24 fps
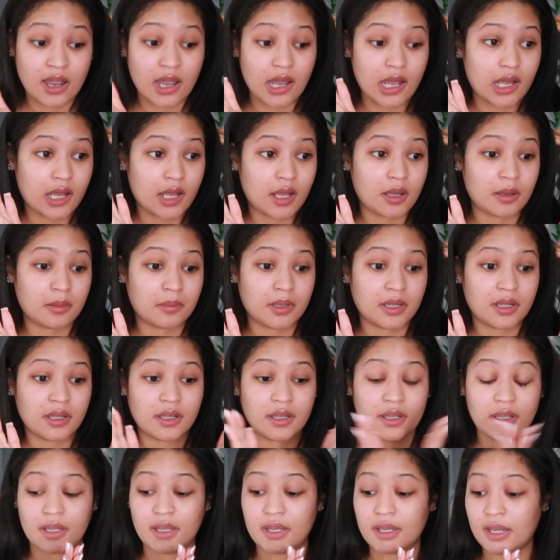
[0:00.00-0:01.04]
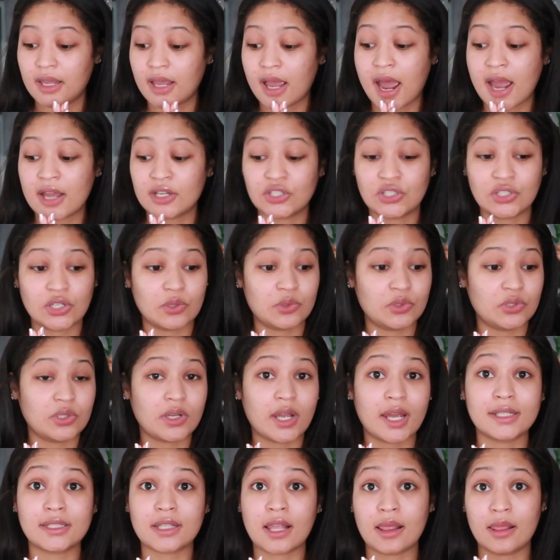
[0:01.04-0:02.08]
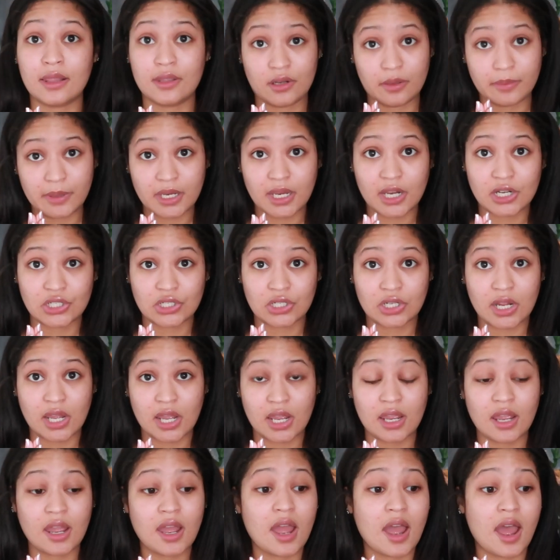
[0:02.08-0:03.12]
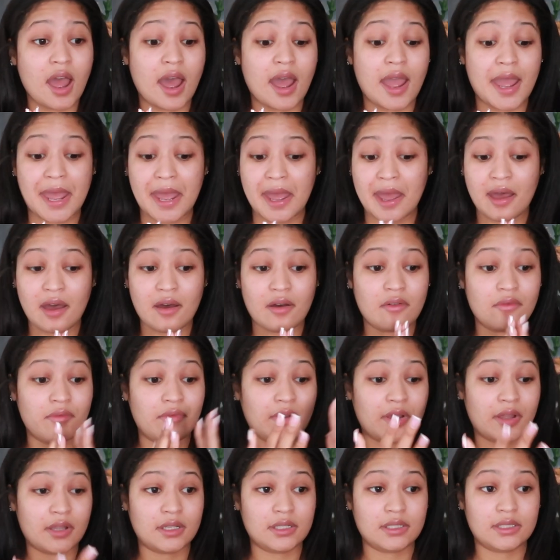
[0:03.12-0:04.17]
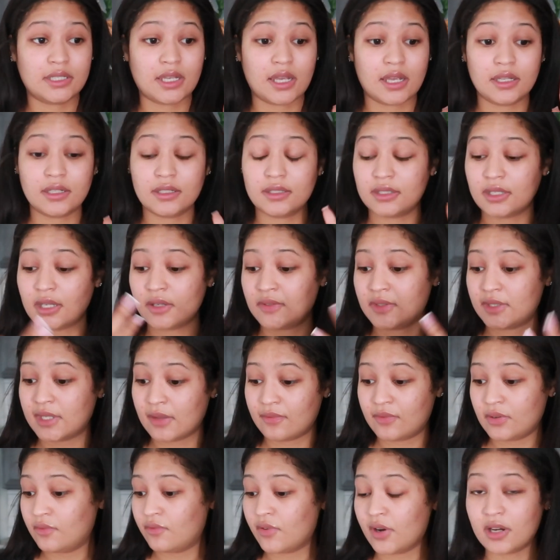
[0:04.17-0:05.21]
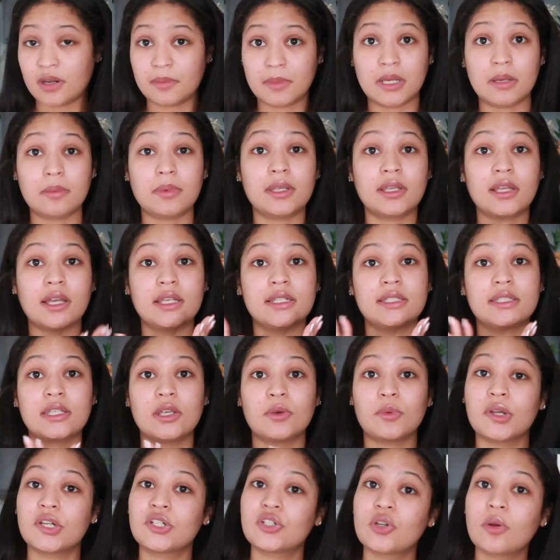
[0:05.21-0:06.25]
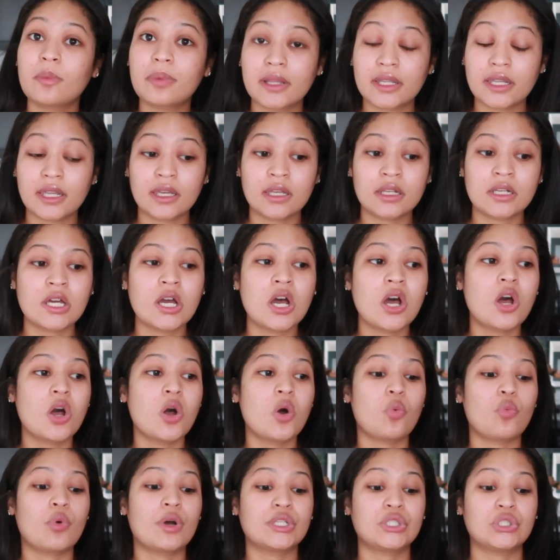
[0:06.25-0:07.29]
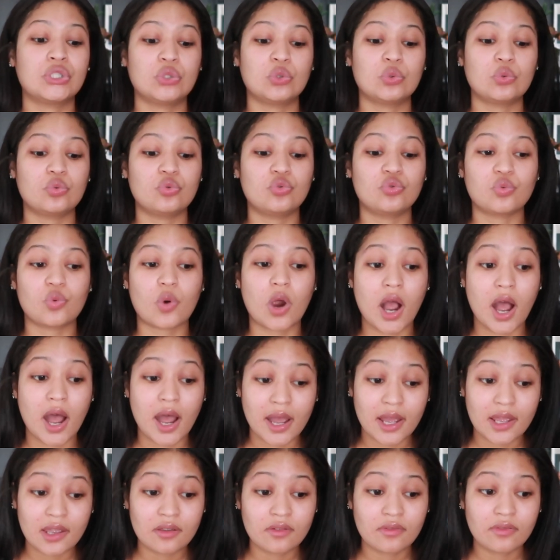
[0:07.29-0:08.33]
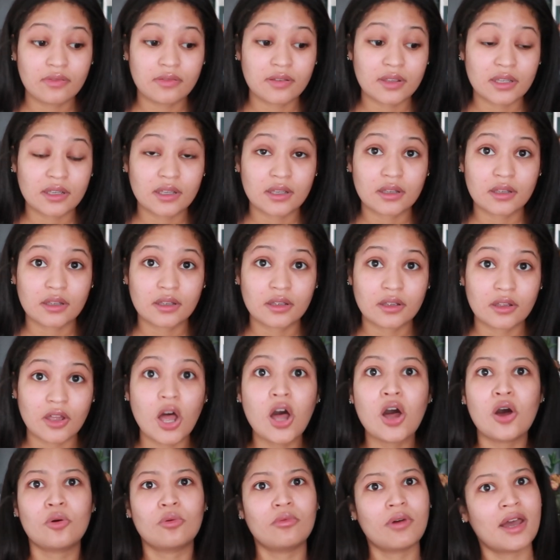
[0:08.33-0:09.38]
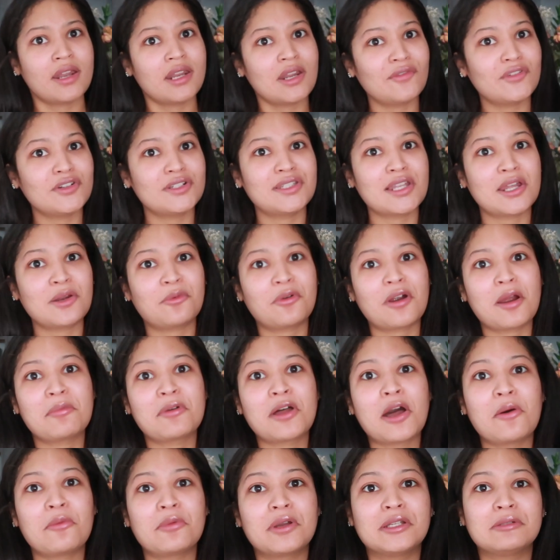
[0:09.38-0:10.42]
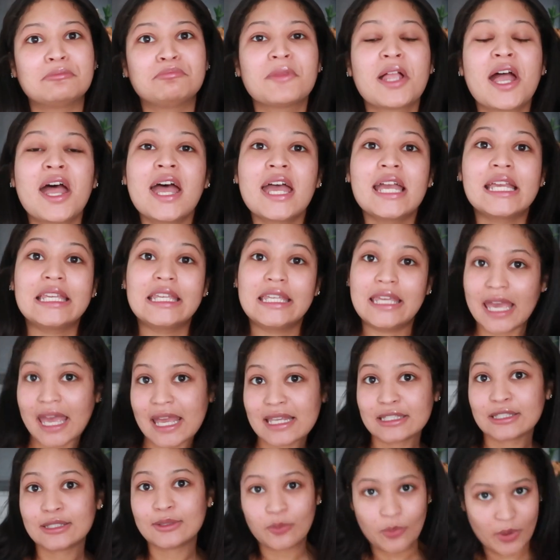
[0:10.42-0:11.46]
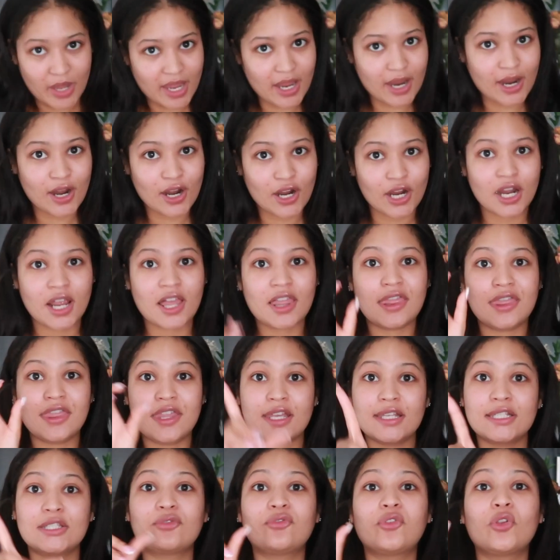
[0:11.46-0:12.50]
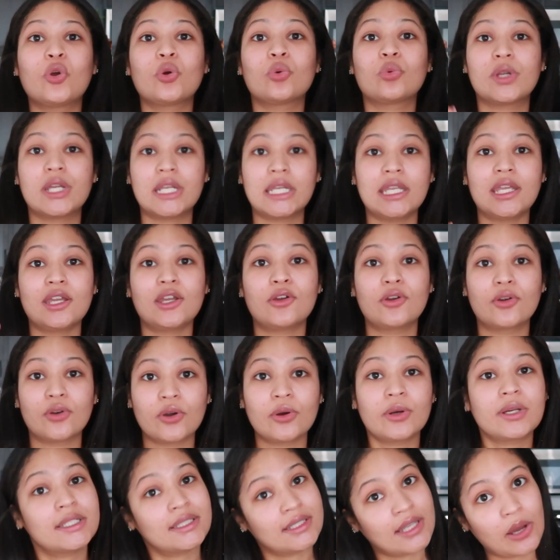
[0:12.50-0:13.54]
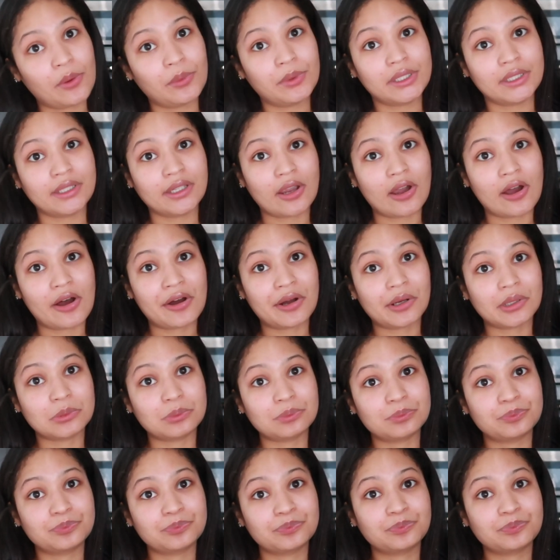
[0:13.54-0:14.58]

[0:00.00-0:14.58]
um, I showed you guys a little bit yesterday. I have tons of stuff in front of me because the original plan was to drive. Oh, I never said where I'm going. Guess where this Floridian girl is going, y'all?